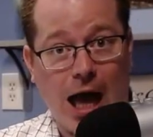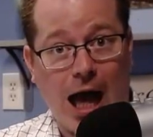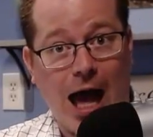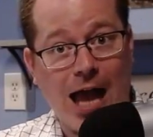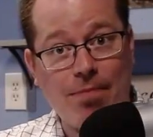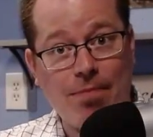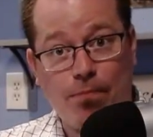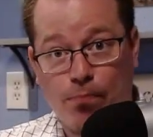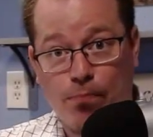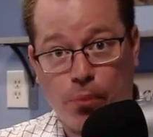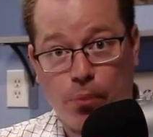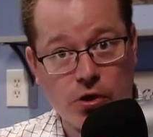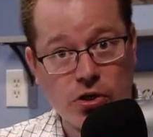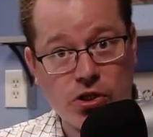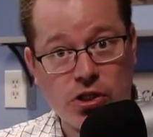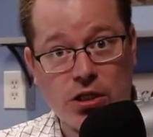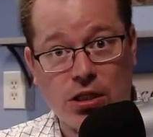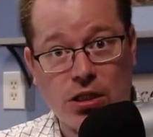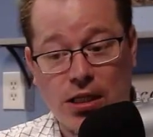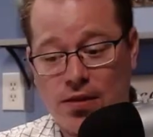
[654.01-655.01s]
I
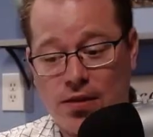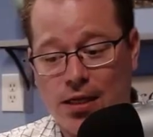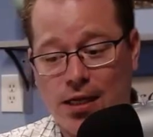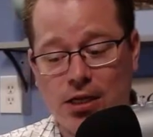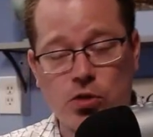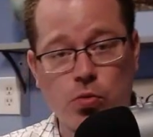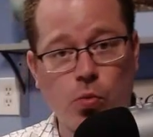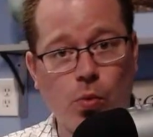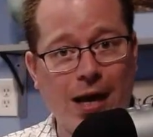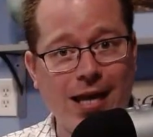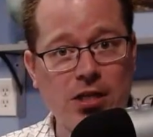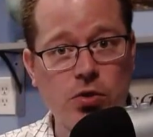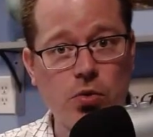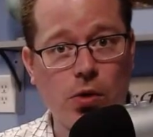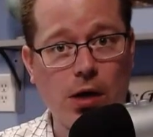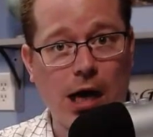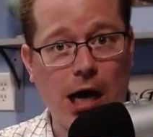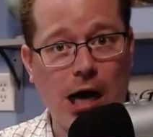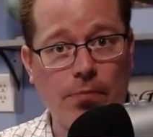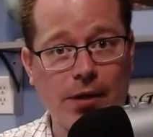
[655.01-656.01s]
personally think it's way too
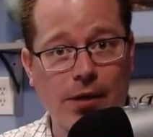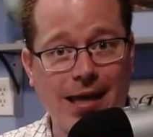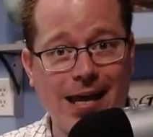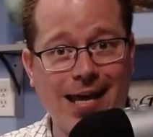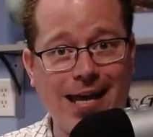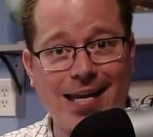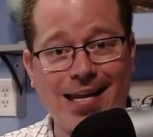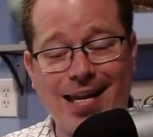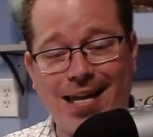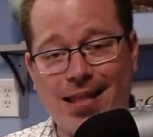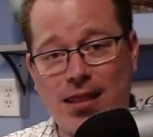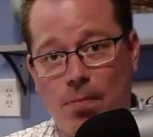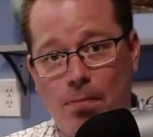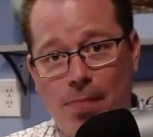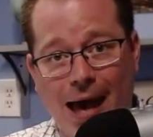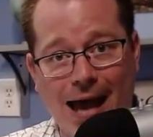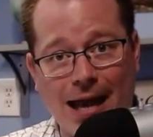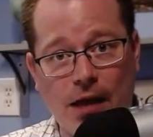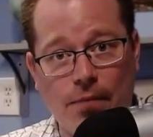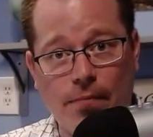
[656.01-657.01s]
complicated in the
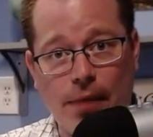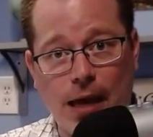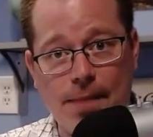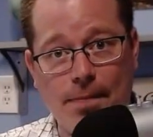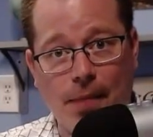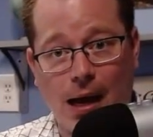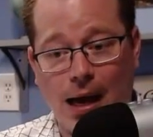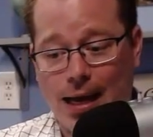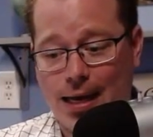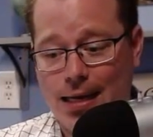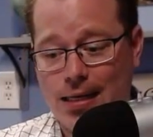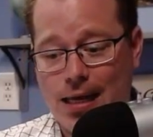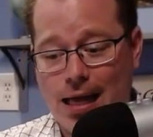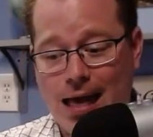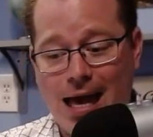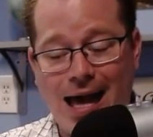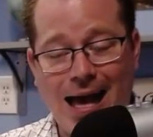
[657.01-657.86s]
back of my mind.